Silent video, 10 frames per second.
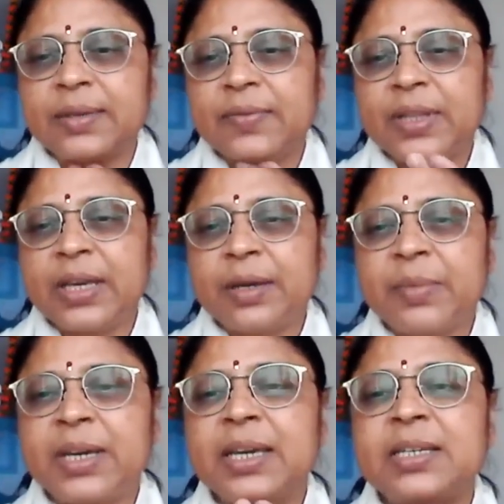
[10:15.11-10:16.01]
Vedika
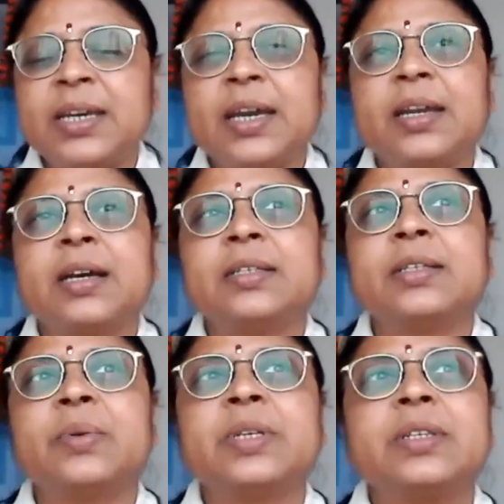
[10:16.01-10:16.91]
Makhija had asked the
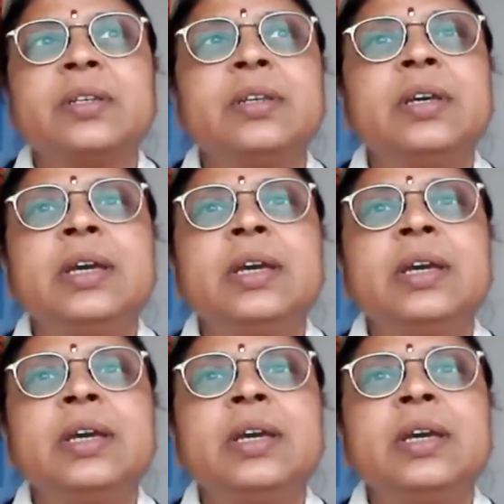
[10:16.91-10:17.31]
question,